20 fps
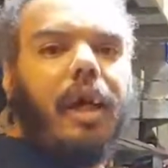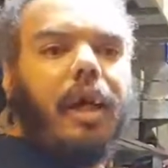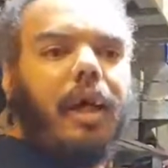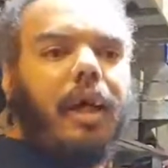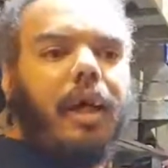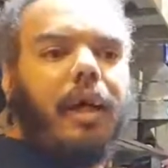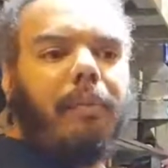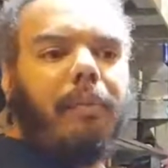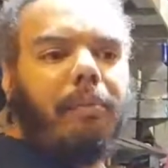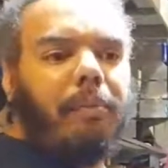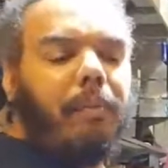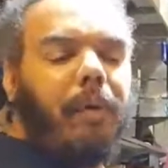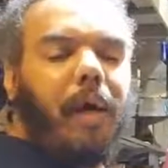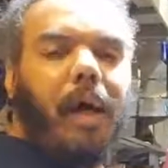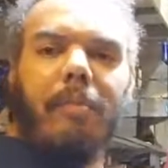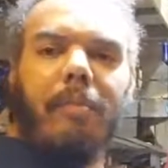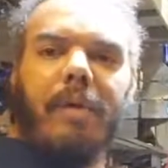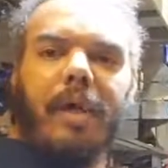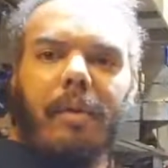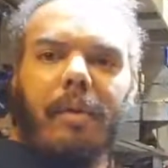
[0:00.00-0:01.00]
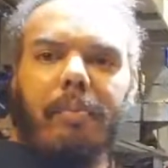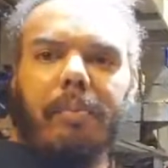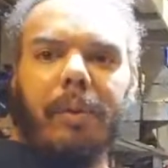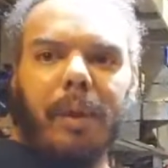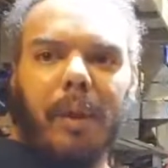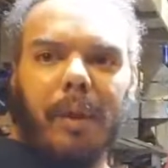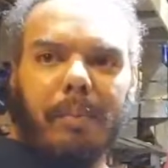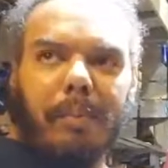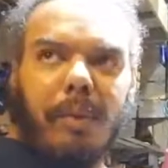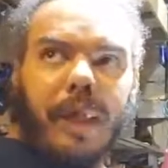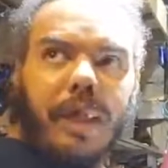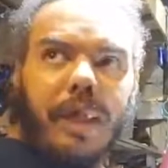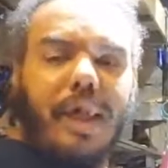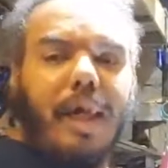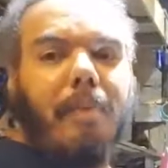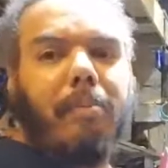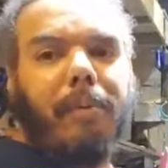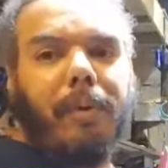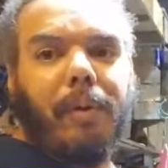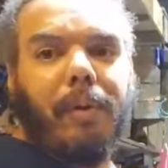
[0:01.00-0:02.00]
I'm going to pull up an
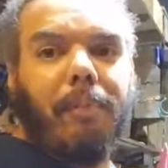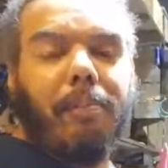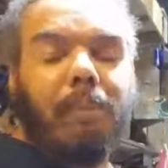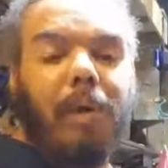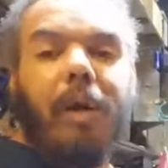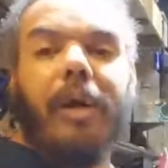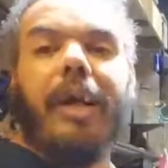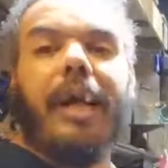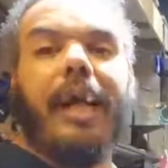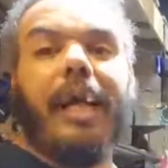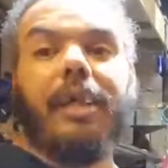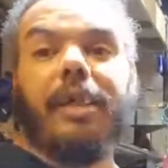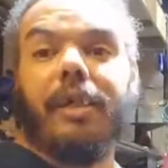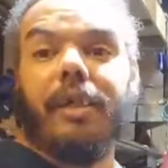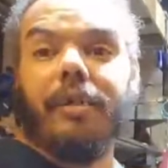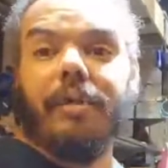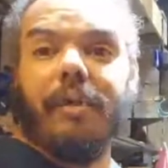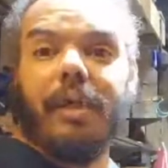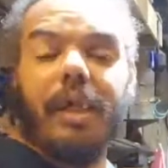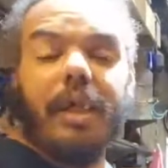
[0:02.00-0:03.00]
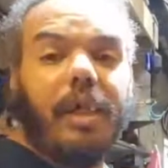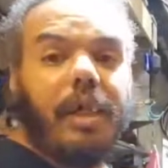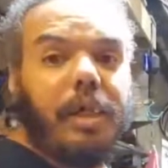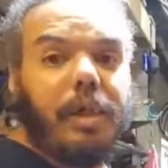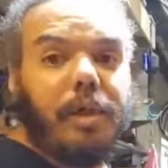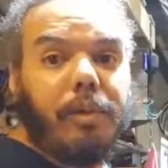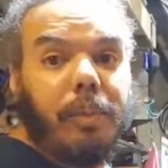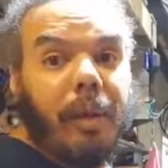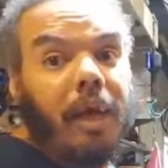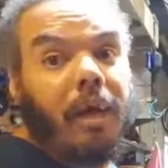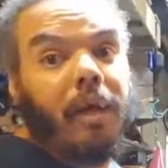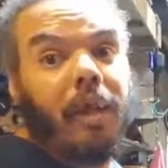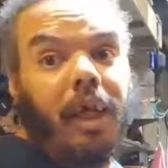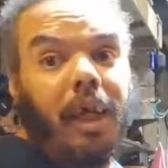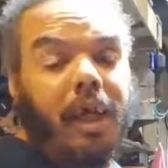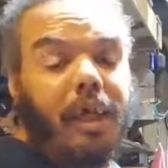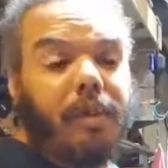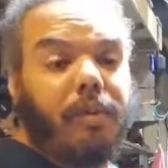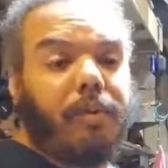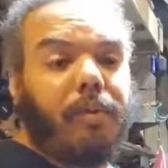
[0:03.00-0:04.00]
example of Martin Ashton. He's
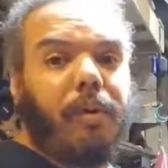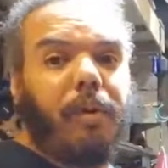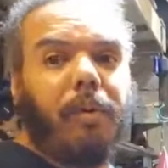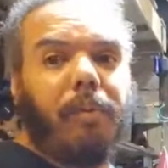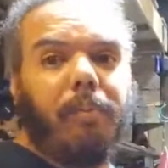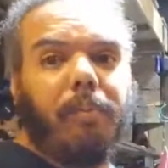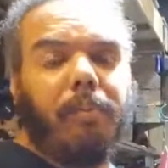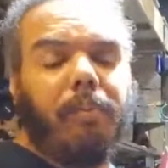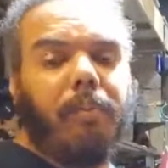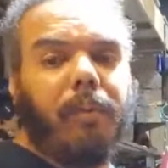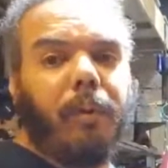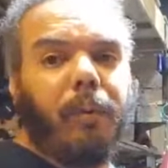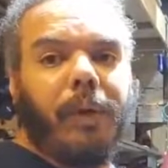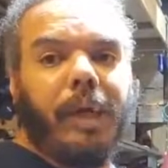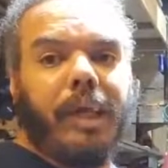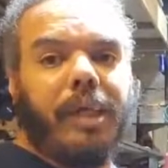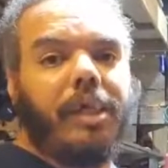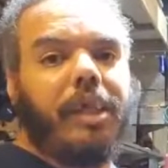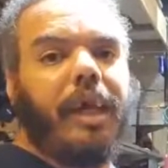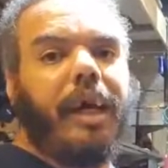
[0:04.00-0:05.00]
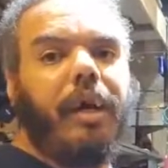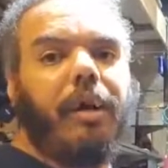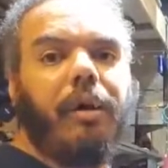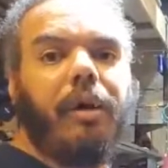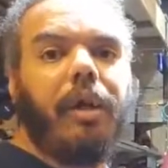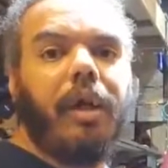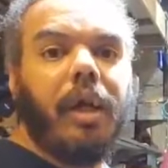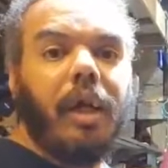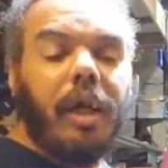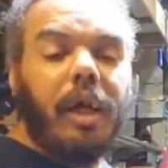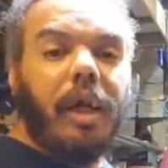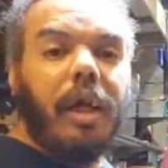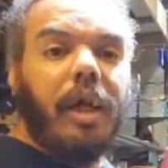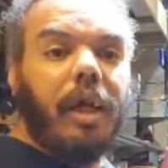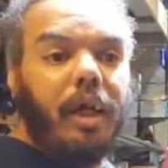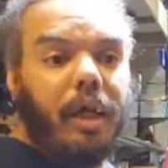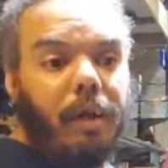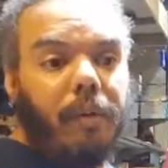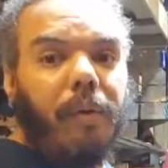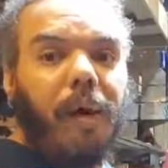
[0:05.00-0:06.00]
paralyzed from the waist down.
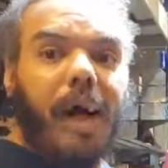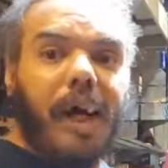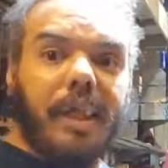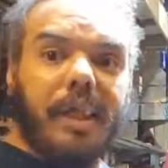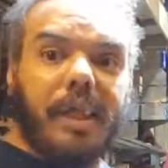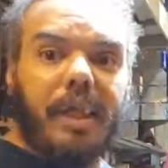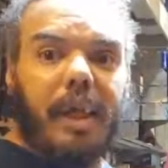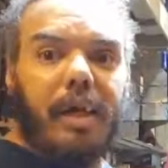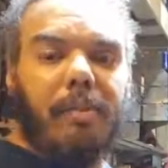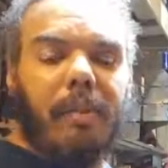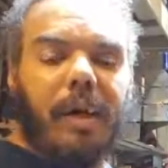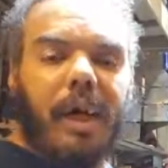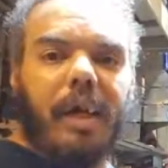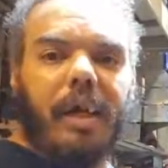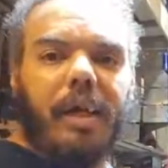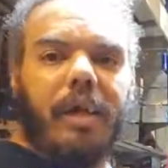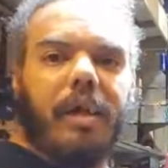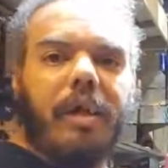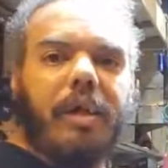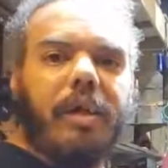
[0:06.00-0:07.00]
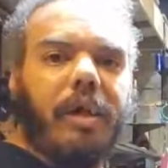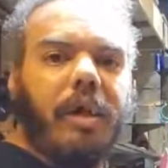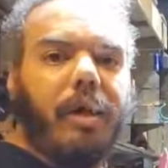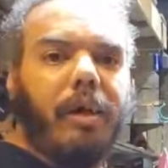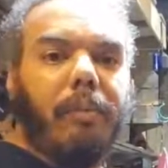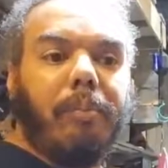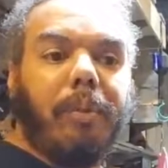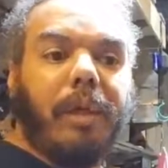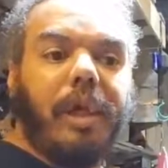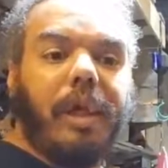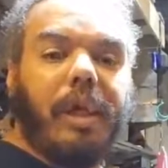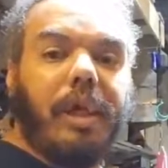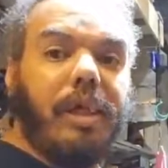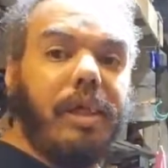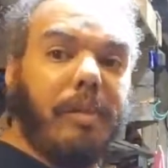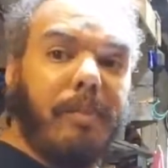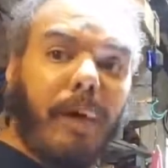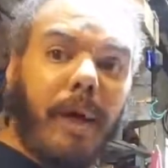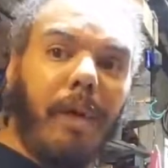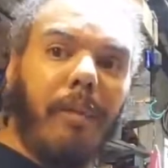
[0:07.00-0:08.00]
He rides an e-bike on the trail, but
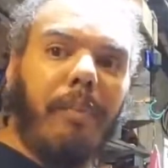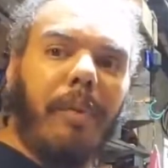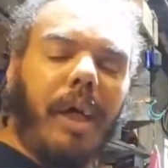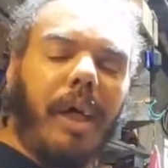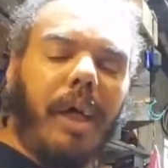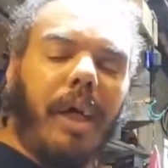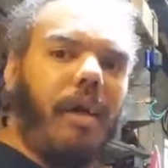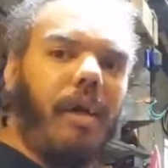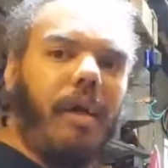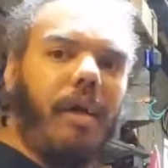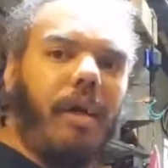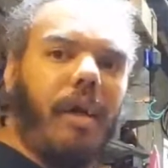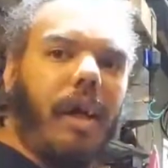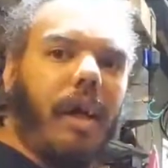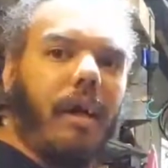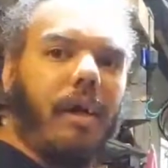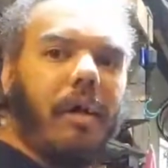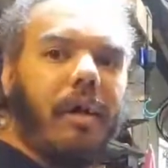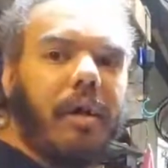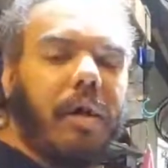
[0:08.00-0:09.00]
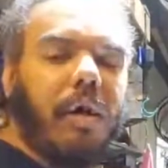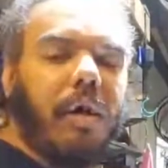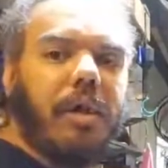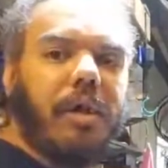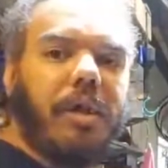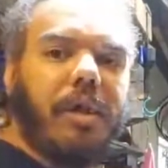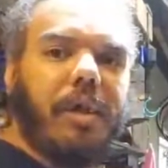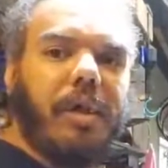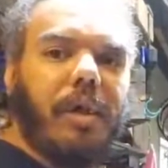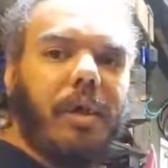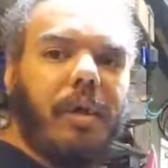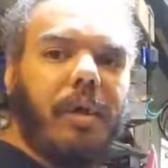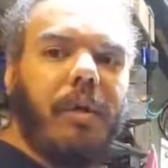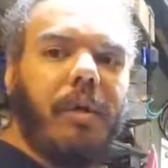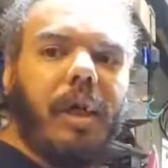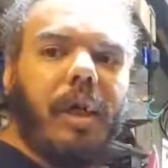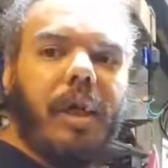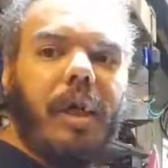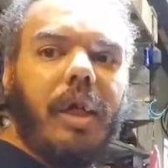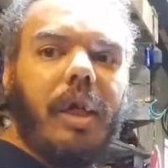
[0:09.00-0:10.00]
he's a mountain biker at heart, so
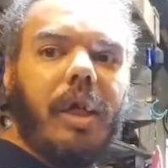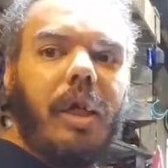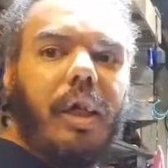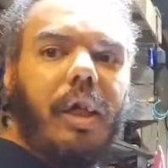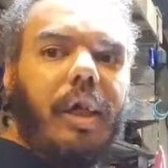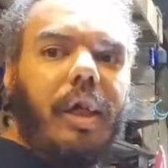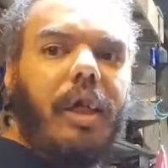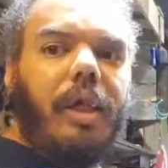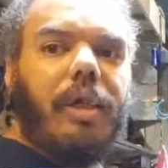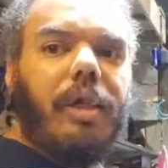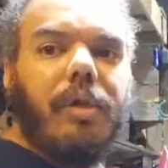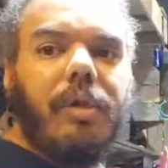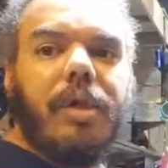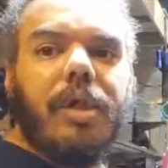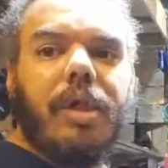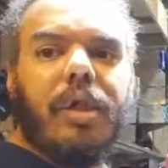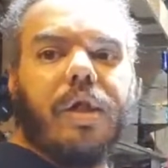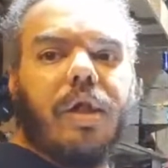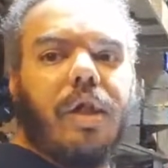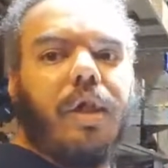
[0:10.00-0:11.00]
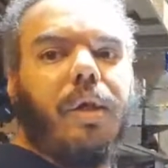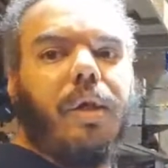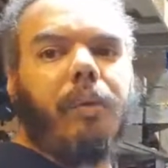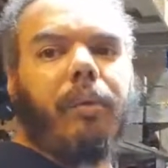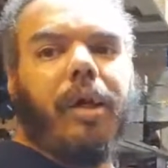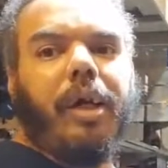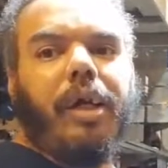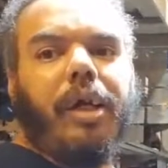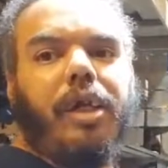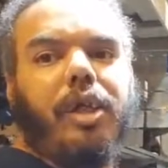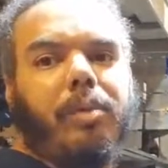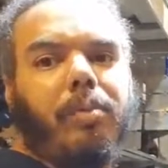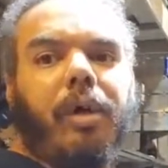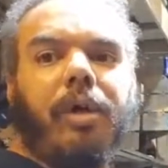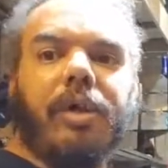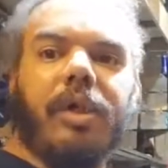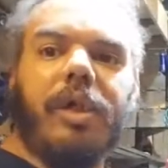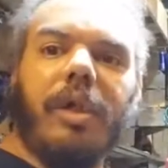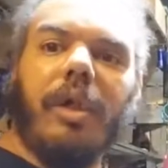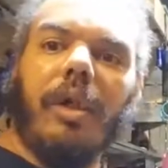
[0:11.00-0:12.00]
he uses it the way he's supposed
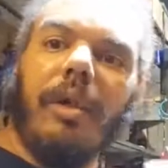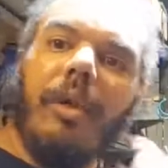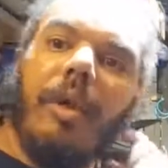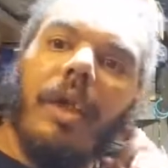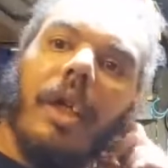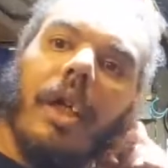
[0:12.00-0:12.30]
to.